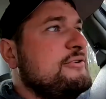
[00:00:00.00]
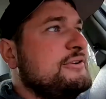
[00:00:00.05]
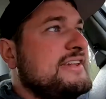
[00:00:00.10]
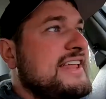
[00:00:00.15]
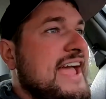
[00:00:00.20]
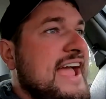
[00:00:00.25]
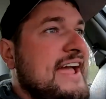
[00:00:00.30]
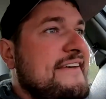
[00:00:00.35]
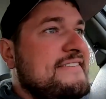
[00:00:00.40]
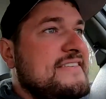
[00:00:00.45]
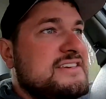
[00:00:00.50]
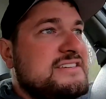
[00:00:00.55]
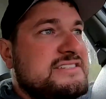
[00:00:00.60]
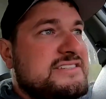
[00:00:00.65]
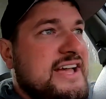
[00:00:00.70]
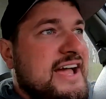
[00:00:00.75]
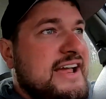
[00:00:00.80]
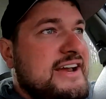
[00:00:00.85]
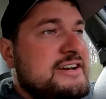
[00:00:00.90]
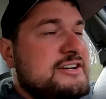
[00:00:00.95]
only had these
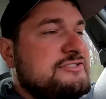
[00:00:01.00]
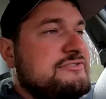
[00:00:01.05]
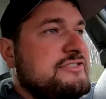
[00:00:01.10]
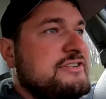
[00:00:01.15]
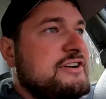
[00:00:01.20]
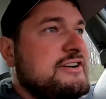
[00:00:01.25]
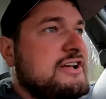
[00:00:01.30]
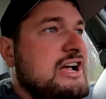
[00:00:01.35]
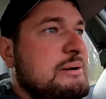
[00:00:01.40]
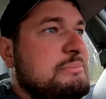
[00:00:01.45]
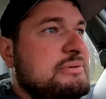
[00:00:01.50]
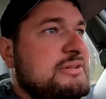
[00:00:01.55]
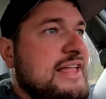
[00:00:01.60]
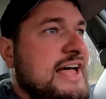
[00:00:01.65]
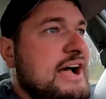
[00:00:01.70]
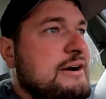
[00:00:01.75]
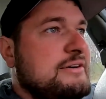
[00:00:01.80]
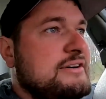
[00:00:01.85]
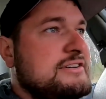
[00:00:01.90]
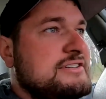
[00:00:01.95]
tires for a couple
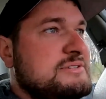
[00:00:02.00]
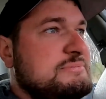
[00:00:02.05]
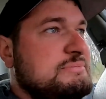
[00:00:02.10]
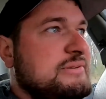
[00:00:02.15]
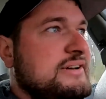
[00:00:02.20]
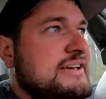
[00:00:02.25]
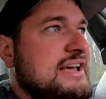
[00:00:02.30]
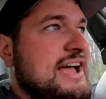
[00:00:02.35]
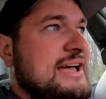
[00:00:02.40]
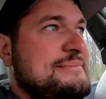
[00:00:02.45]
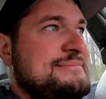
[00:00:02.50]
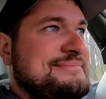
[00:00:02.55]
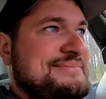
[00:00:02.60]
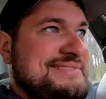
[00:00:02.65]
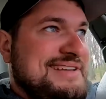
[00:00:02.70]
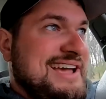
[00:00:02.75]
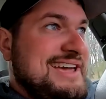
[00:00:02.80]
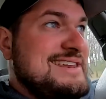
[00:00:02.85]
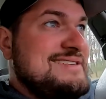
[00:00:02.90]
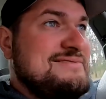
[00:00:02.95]
hours, but I'm
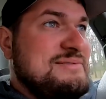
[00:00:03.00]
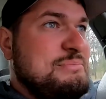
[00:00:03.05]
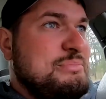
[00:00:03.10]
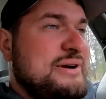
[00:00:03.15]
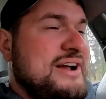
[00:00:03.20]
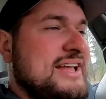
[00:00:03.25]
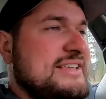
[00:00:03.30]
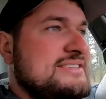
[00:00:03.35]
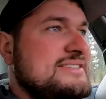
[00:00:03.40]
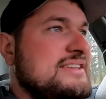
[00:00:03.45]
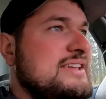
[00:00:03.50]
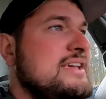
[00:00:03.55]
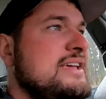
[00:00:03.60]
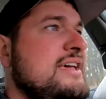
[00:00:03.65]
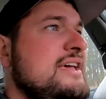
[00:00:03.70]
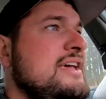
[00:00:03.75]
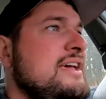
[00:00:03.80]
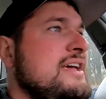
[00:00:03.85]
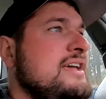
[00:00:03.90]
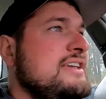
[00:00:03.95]
kind of impressed.
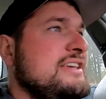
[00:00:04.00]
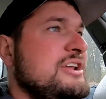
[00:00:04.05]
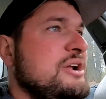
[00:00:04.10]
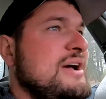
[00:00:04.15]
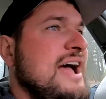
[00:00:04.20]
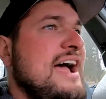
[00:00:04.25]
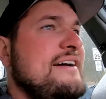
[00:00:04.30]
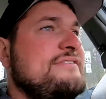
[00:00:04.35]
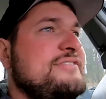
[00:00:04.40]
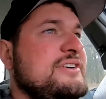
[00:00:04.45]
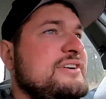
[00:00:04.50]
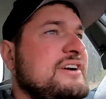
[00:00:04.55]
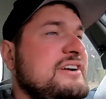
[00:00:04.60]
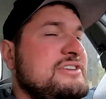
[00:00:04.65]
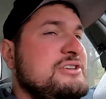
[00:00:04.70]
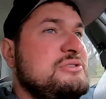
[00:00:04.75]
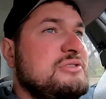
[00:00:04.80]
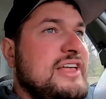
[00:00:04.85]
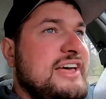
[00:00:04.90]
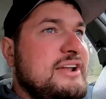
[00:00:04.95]
You know, after
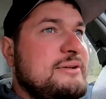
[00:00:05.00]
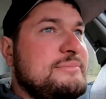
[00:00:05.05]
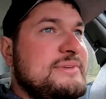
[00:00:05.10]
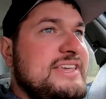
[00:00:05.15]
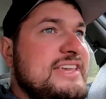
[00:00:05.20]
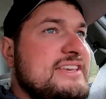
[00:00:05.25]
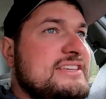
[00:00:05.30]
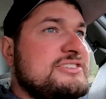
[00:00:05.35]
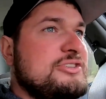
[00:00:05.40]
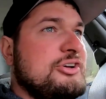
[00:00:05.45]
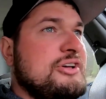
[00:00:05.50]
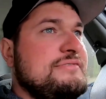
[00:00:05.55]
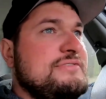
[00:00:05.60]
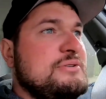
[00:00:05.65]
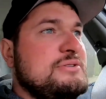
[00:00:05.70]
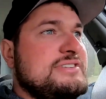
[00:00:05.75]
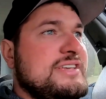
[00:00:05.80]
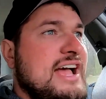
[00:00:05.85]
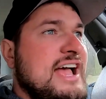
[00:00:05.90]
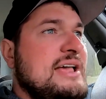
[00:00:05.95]
you let them heat soak a
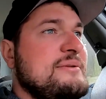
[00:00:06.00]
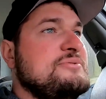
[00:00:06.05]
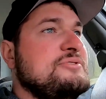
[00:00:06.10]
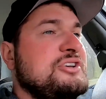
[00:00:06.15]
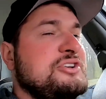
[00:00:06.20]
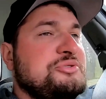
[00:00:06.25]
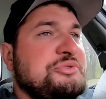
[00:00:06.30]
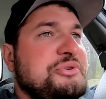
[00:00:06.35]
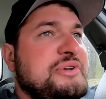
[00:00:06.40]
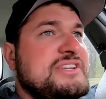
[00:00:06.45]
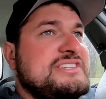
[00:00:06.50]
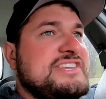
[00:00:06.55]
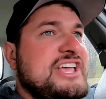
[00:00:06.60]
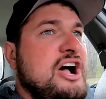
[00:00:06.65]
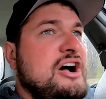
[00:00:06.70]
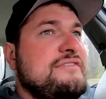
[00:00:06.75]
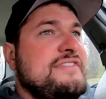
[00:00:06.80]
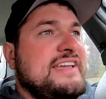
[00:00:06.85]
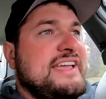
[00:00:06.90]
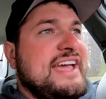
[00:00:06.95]
few times, you can really
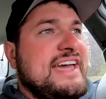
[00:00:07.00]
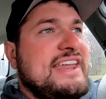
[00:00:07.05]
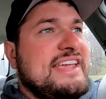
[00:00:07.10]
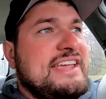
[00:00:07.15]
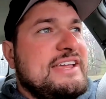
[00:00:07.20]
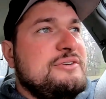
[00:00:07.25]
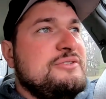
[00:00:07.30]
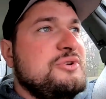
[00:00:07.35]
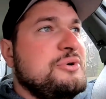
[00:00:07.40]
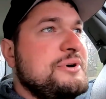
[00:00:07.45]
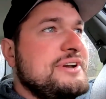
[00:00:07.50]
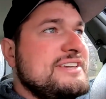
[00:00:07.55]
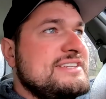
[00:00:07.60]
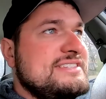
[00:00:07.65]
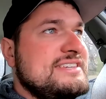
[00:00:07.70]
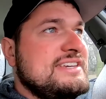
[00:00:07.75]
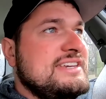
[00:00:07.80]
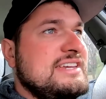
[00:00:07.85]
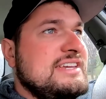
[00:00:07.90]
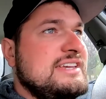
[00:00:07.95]
tell if they kind of get
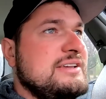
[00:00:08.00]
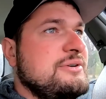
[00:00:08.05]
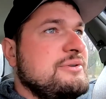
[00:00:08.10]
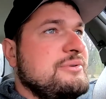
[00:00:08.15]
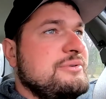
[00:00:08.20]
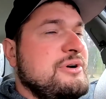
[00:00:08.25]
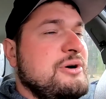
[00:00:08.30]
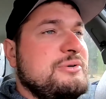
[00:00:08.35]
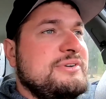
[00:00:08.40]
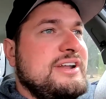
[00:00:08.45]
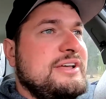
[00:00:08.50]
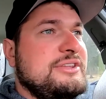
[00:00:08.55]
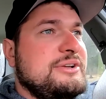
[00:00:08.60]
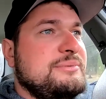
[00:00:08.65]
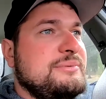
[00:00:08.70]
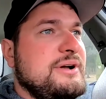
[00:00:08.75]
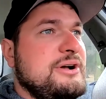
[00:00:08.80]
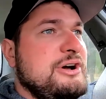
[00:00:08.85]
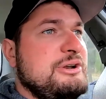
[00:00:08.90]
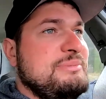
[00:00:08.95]
noisy going down the
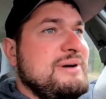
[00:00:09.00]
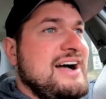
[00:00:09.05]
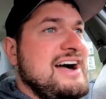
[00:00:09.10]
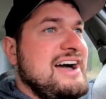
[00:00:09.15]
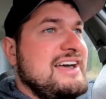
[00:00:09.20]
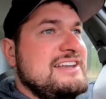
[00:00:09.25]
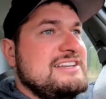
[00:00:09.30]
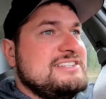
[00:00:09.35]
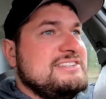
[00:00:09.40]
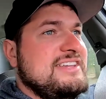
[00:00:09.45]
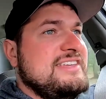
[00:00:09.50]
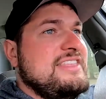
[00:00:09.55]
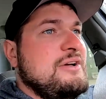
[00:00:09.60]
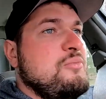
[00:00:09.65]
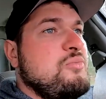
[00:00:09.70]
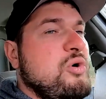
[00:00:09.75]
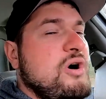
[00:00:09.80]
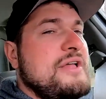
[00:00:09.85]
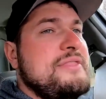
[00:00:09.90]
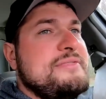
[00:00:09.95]
road. But honestly, the
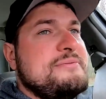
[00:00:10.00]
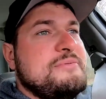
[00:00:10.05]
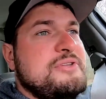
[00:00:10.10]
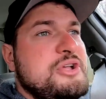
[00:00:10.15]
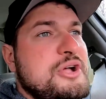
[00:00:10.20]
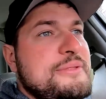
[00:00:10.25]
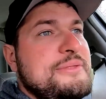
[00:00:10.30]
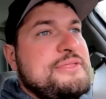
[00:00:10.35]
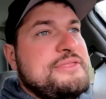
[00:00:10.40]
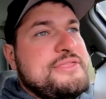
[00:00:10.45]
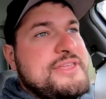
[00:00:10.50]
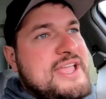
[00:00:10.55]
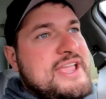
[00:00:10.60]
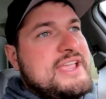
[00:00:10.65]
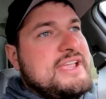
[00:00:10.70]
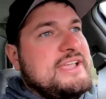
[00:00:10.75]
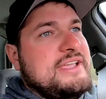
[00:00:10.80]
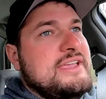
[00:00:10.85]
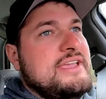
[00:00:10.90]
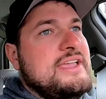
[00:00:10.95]
one good
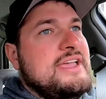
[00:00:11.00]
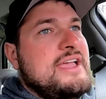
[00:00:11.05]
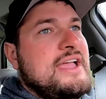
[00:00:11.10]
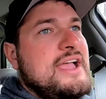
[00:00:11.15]
thing